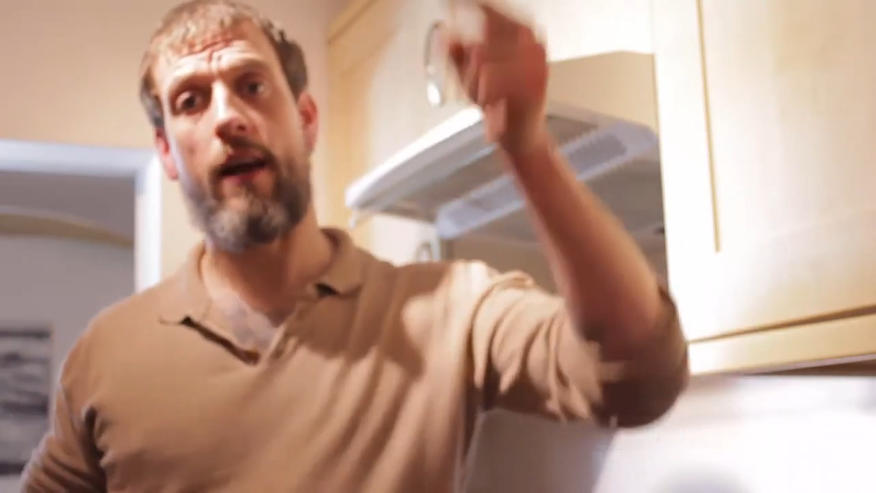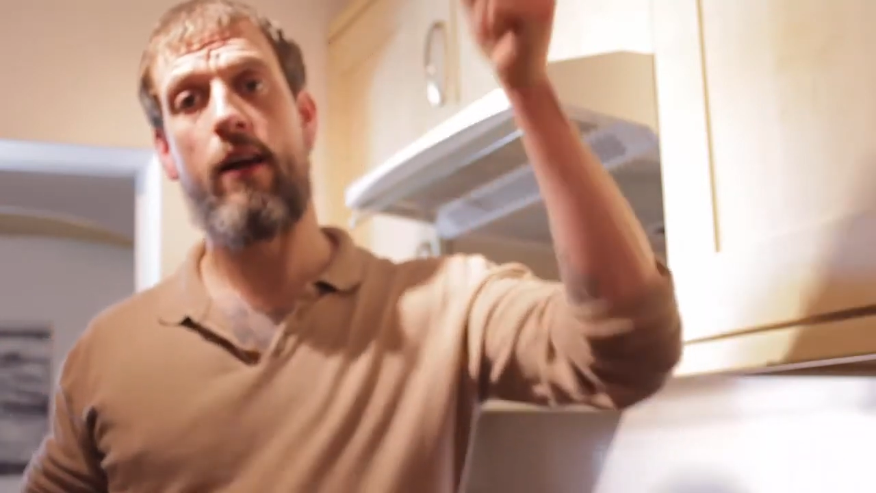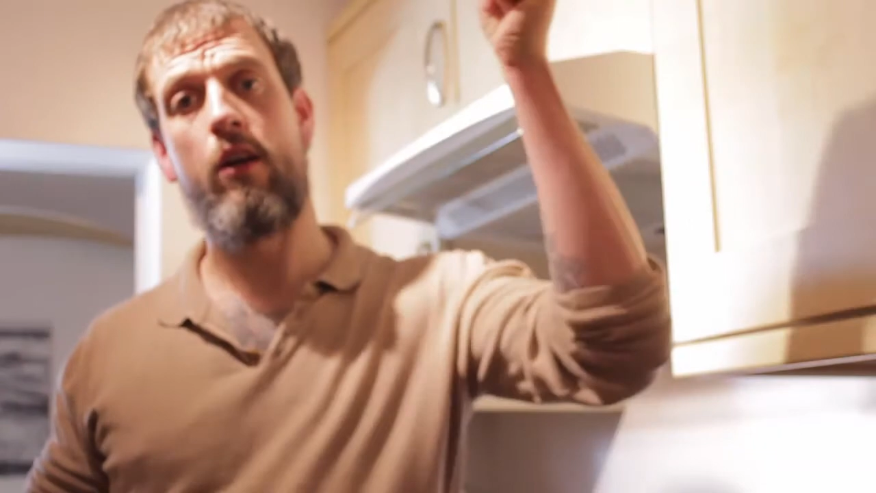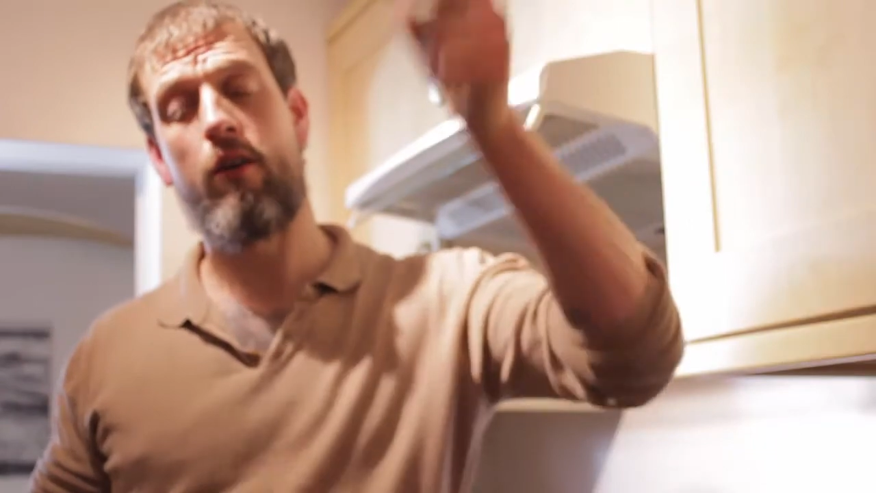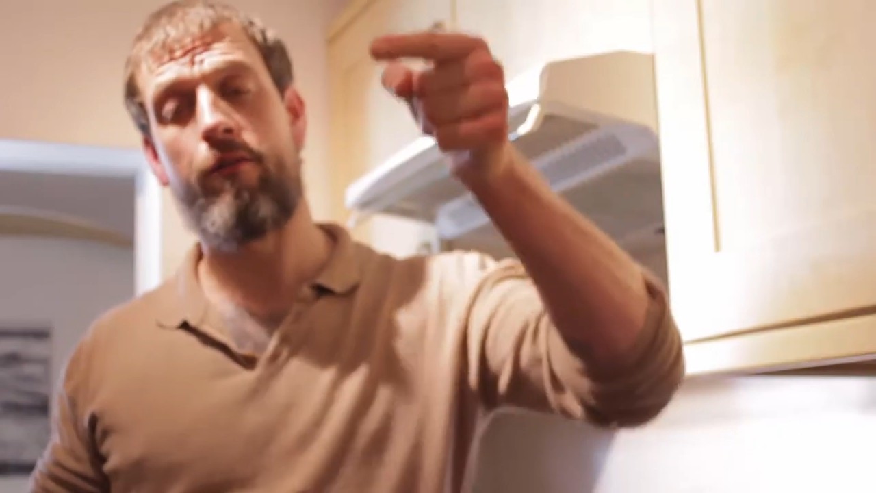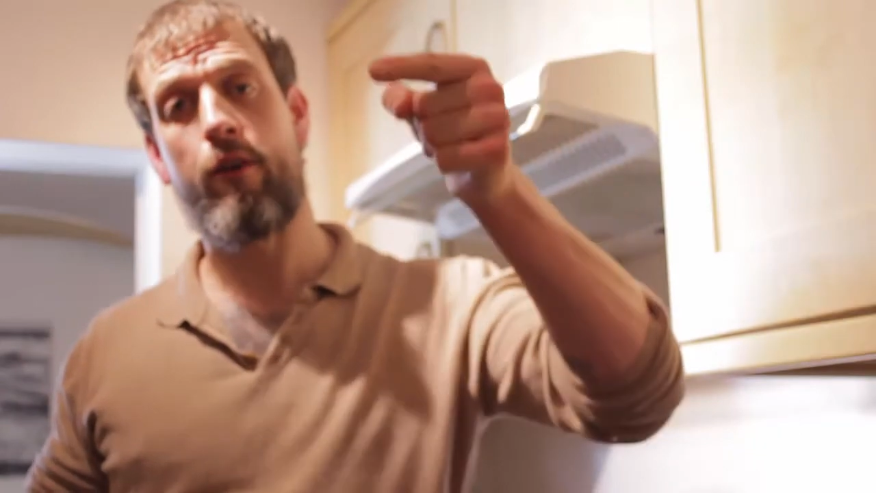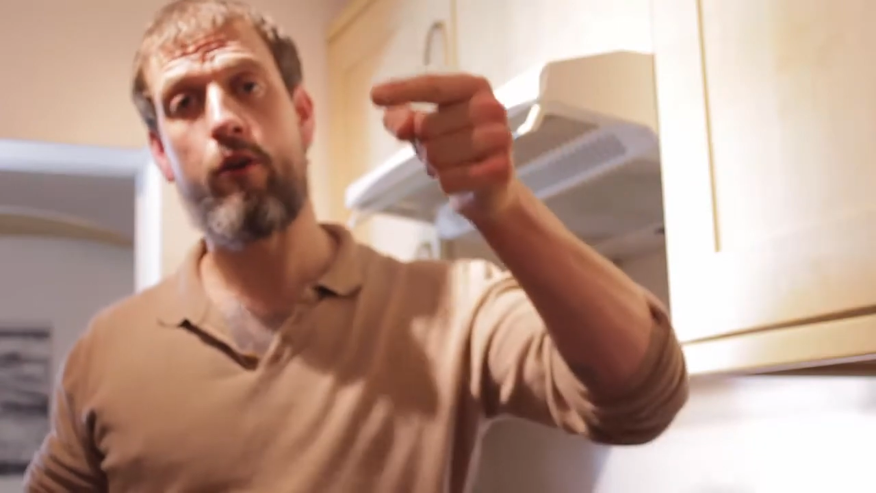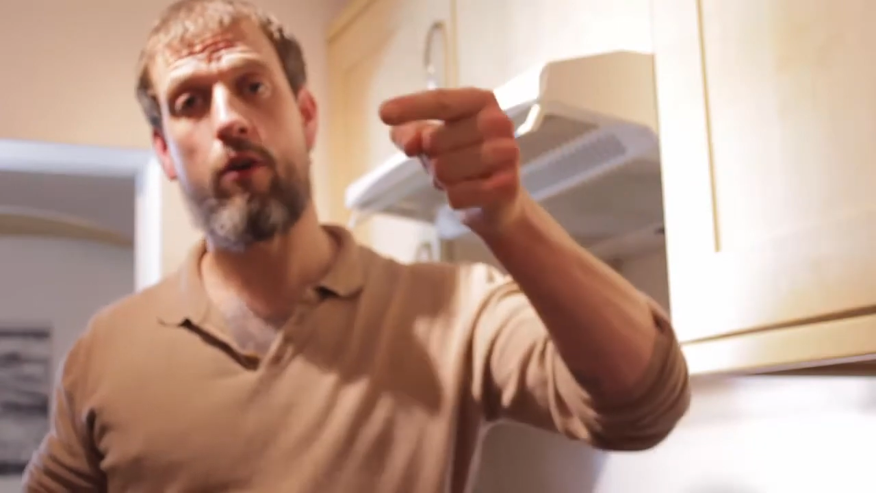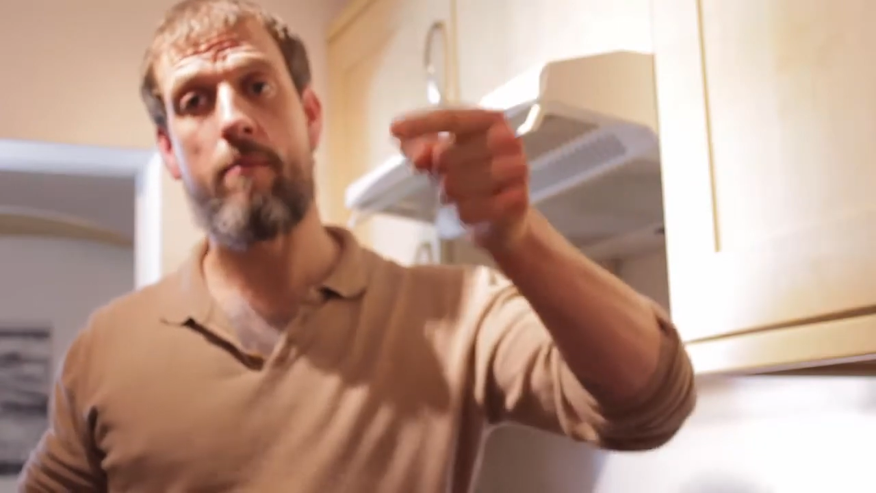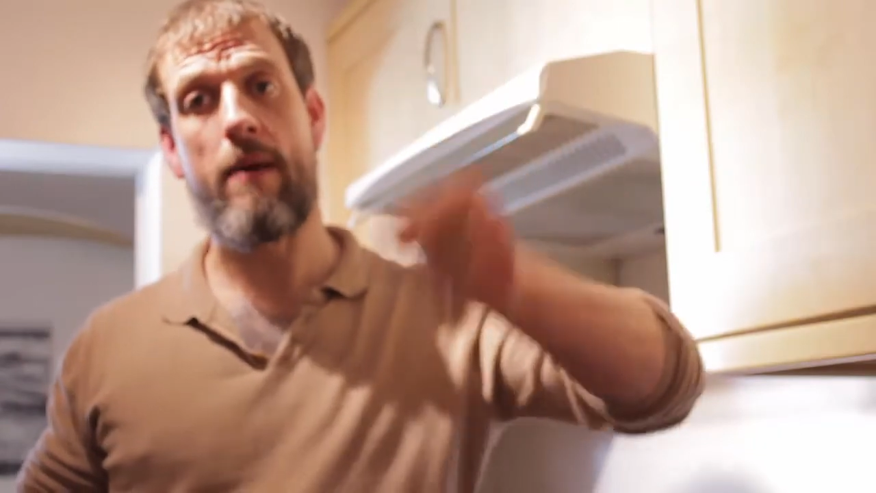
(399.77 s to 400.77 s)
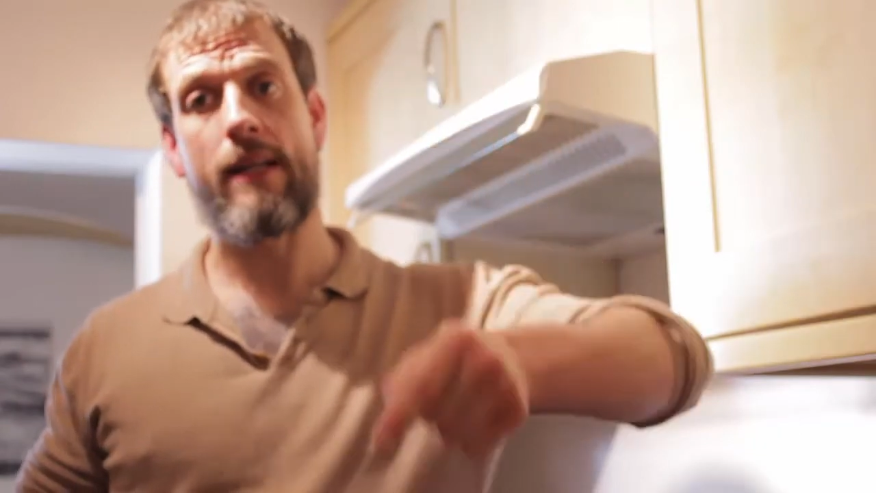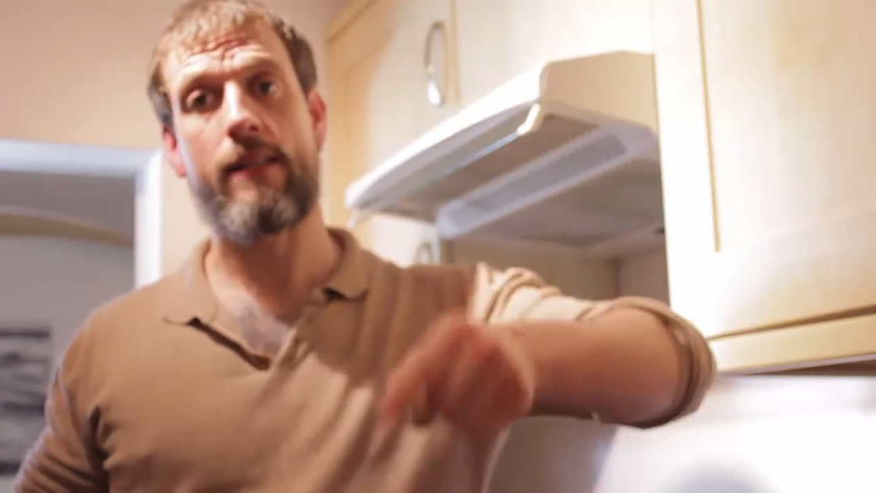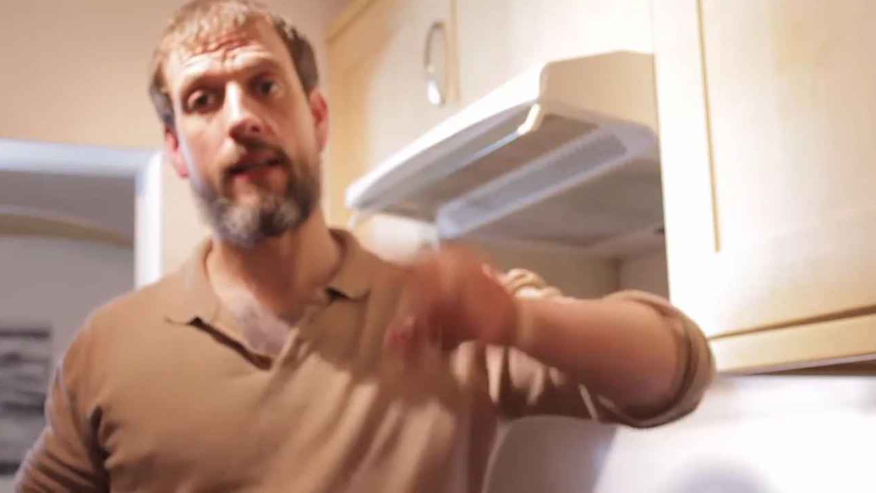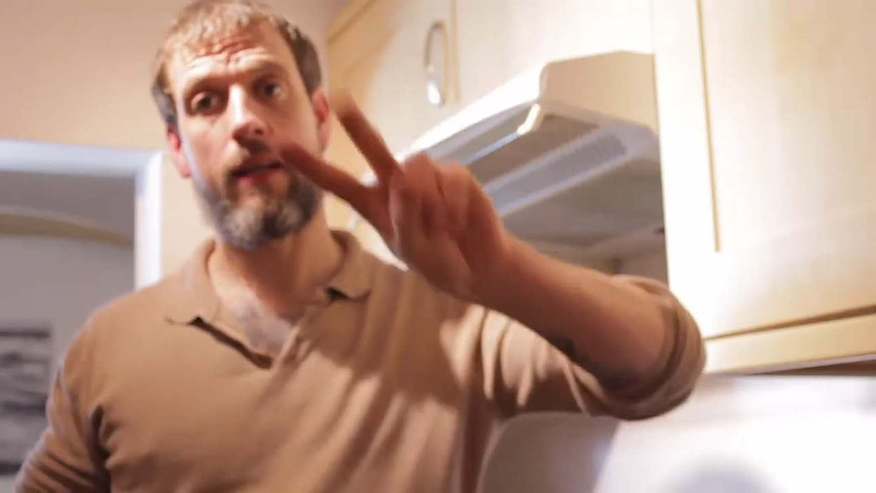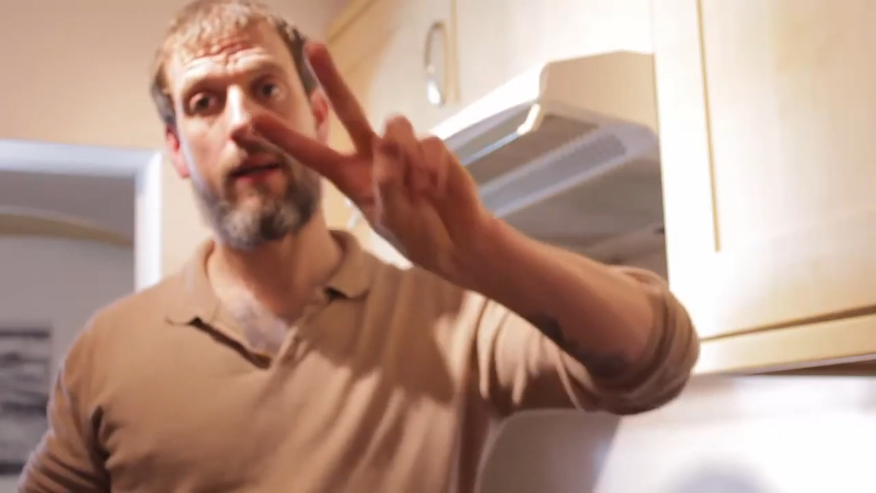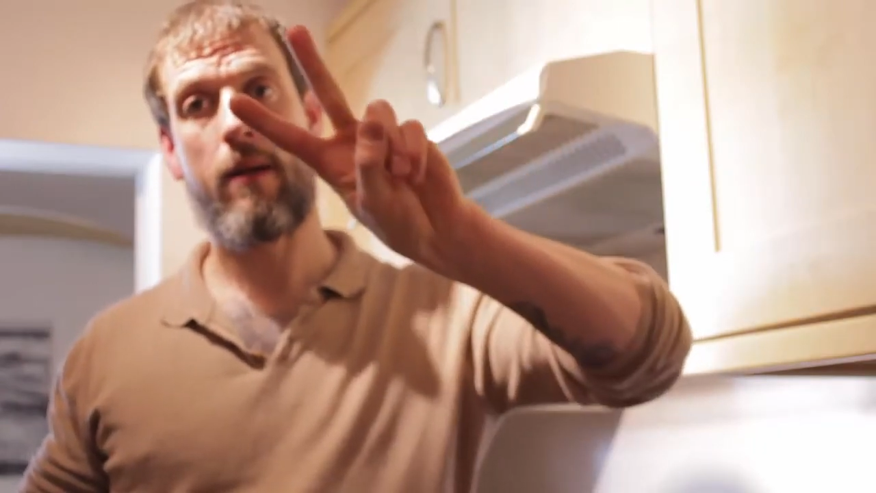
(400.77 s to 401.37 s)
I love you, you're amazing.